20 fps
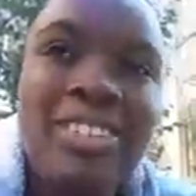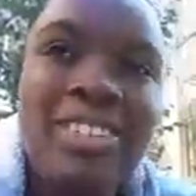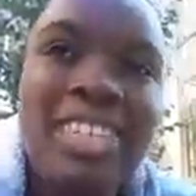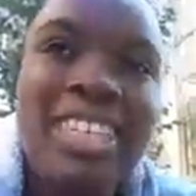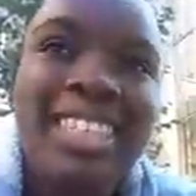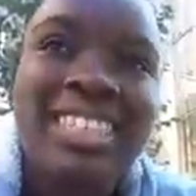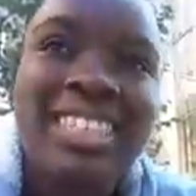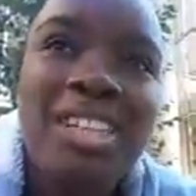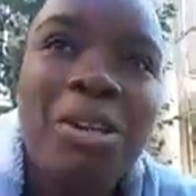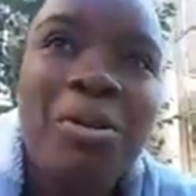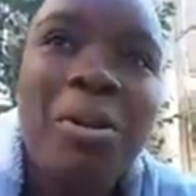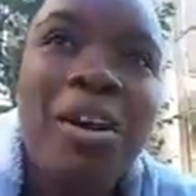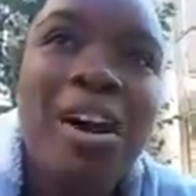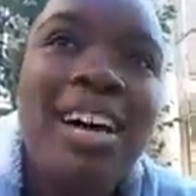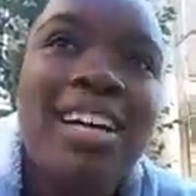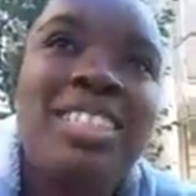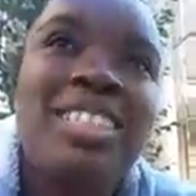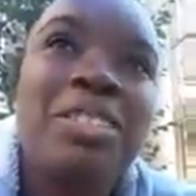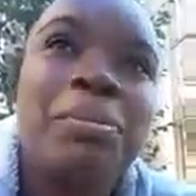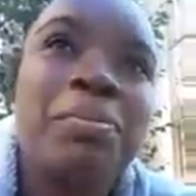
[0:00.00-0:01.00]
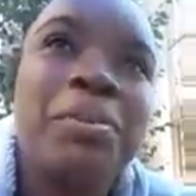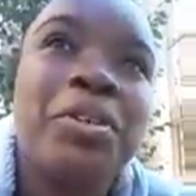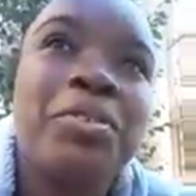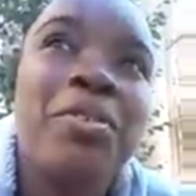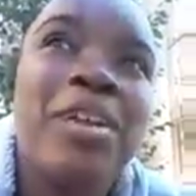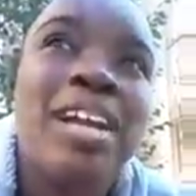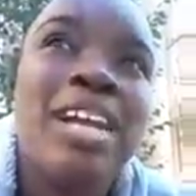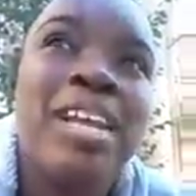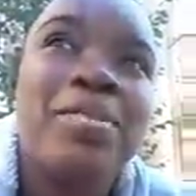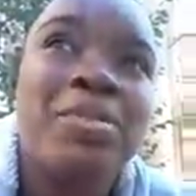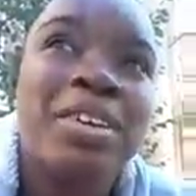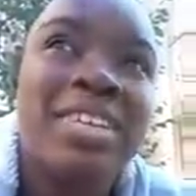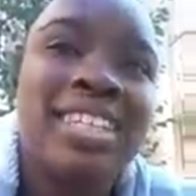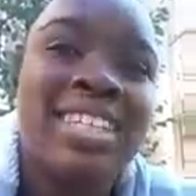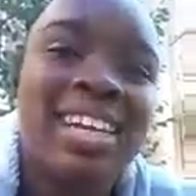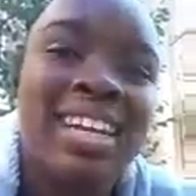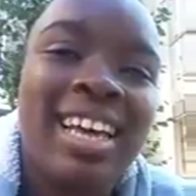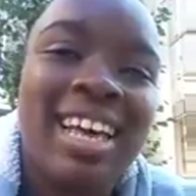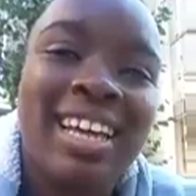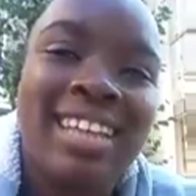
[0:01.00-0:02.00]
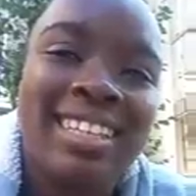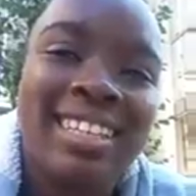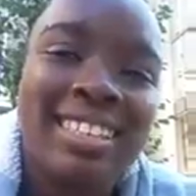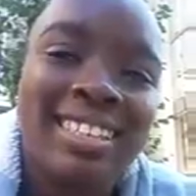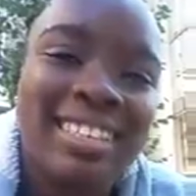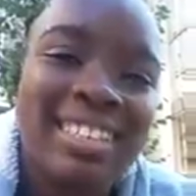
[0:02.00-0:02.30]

so hard to be relevant, like it's